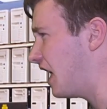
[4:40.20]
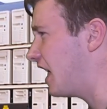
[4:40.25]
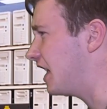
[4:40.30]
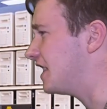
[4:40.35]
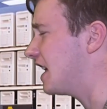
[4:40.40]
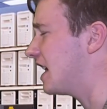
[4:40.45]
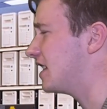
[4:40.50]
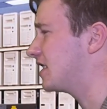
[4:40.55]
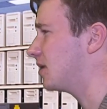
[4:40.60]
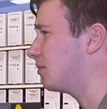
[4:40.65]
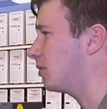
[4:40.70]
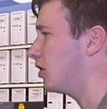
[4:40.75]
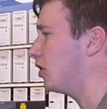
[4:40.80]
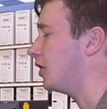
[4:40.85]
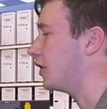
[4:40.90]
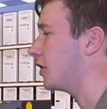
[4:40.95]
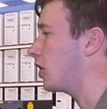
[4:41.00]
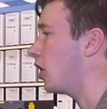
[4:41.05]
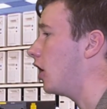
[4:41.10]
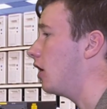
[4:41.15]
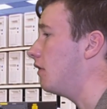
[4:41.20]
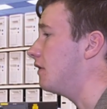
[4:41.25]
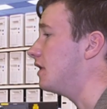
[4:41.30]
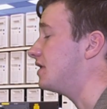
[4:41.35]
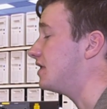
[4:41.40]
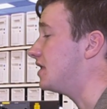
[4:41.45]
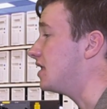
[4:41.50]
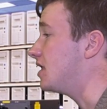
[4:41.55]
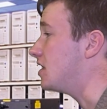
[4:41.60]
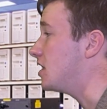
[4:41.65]
Yes, I'm gonna call this
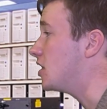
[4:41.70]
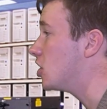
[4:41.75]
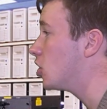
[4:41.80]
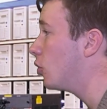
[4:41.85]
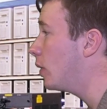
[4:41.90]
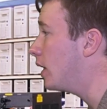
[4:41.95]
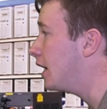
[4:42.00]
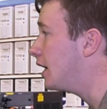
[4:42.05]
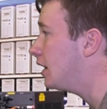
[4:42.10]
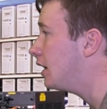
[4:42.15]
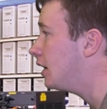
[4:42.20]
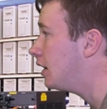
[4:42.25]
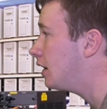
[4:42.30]
the earwig.